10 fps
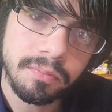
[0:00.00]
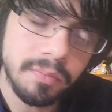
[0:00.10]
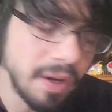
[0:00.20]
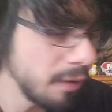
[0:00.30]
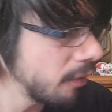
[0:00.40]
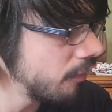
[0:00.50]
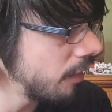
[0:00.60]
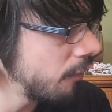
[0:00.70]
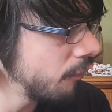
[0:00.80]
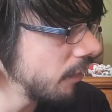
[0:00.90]
I
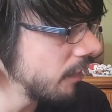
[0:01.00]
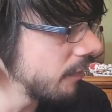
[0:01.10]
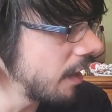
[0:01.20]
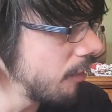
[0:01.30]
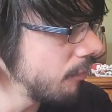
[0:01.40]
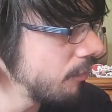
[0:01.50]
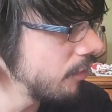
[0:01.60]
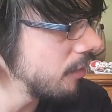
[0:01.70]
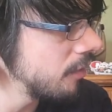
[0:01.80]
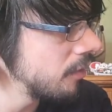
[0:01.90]
don't think it's
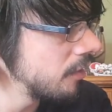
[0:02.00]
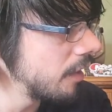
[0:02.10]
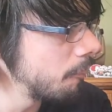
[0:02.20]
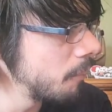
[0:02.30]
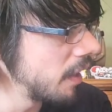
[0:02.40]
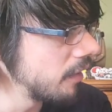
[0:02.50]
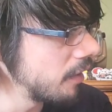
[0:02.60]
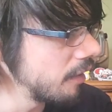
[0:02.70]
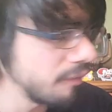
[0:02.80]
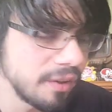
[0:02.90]
Alpha and
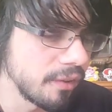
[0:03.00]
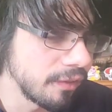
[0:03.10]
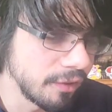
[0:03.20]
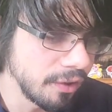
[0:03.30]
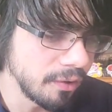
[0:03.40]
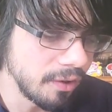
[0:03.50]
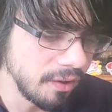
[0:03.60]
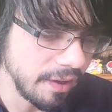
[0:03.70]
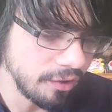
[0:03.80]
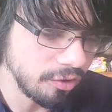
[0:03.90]
Beta. I think there's another
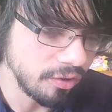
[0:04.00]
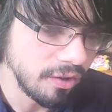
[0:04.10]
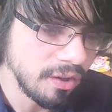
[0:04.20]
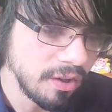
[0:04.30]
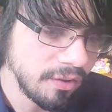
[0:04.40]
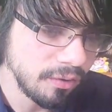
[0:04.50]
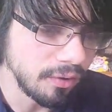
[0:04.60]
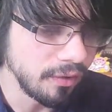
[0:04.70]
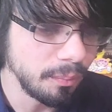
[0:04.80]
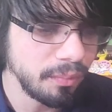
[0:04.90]
collection. So
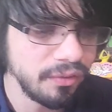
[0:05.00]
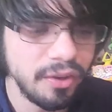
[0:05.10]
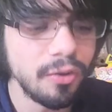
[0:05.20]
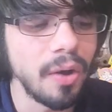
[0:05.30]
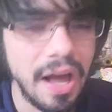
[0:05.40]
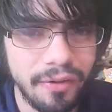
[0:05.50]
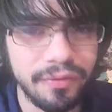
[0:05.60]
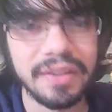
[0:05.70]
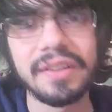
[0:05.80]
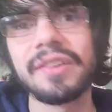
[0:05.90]
there's Psycho
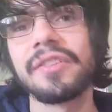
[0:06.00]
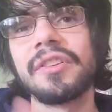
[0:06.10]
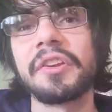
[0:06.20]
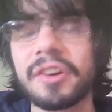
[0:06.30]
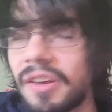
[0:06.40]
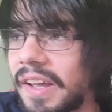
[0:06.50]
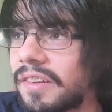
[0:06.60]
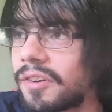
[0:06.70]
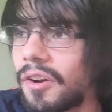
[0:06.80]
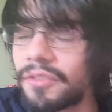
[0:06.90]
Alpha, and then there's another
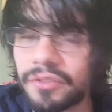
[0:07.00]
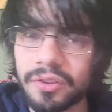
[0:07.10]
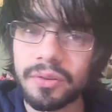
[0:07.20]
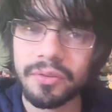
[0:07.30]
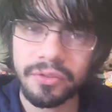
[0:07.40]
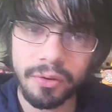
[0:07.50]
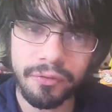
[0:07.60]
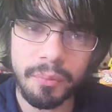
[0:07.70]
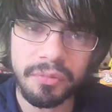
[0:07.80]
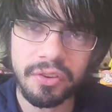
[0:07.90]
collector of still
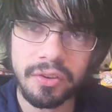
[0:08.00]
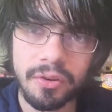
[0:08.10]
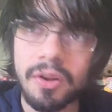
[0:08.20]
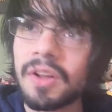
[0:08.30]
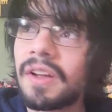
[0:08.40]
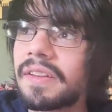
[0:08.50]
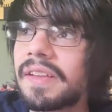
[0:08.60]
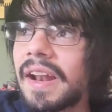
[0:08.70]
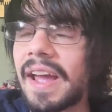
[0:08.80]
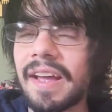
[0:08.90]
from Psycho
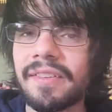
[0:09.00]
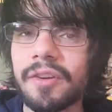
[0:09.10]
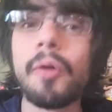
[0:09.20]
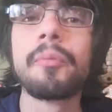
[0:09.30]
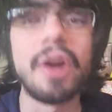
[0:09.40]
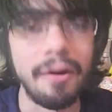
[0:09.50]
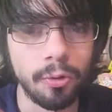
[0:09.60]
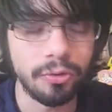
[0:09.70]
that has, oh, Bravo.